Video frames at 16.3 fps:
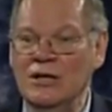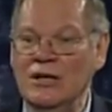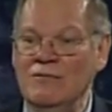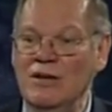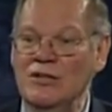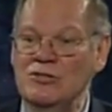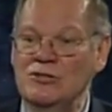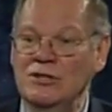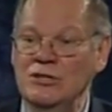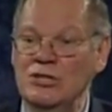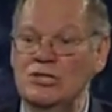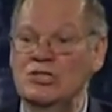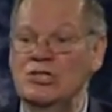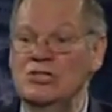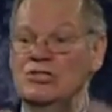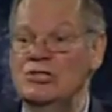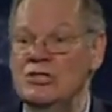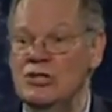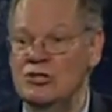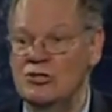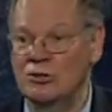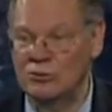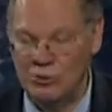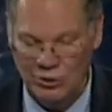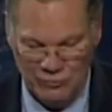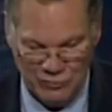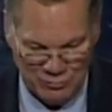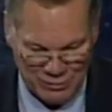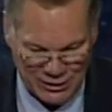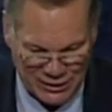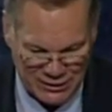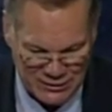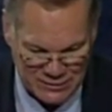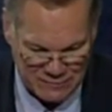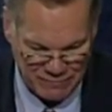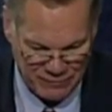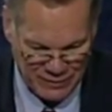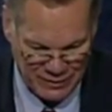eventually to syncytial trophoblast.